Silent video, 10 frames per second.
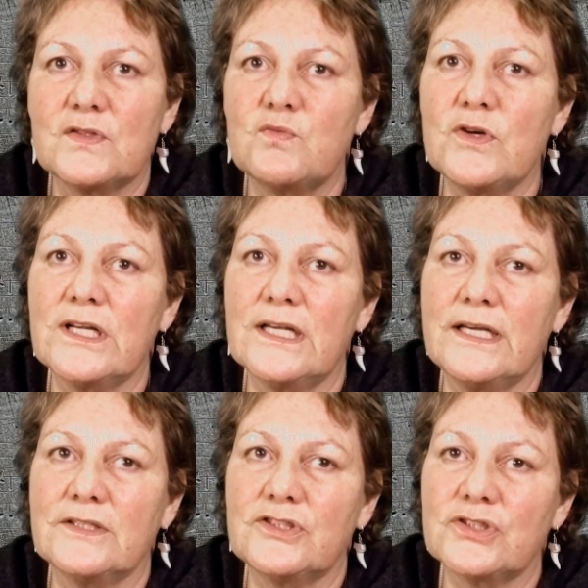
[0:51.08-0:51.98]

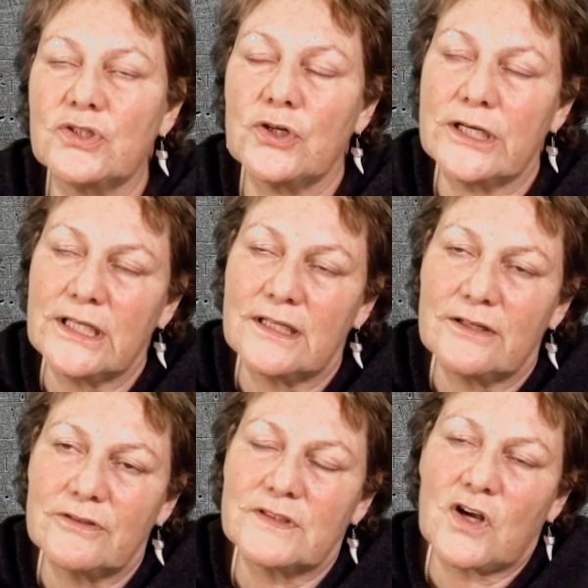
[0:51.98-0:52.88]
really ensuring that
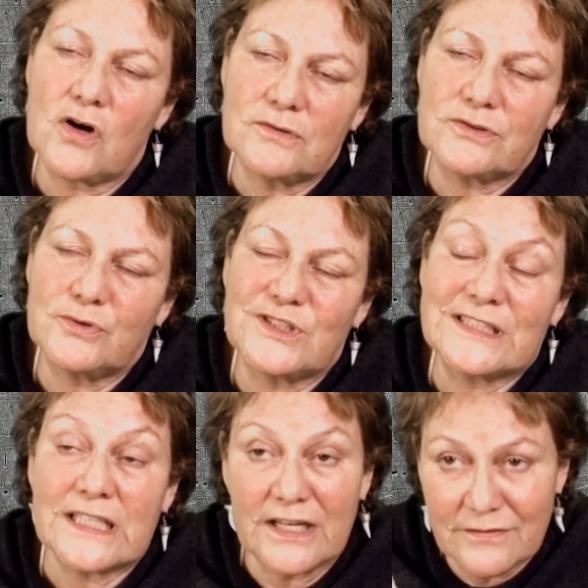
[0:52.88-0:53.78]
there is cultural
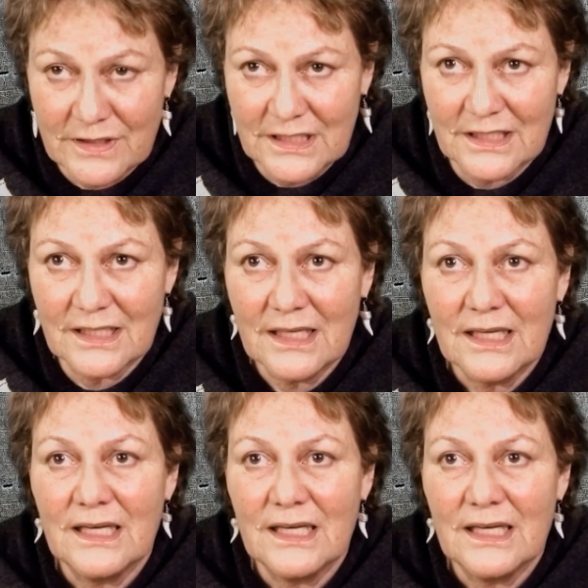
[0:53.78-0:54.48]
safety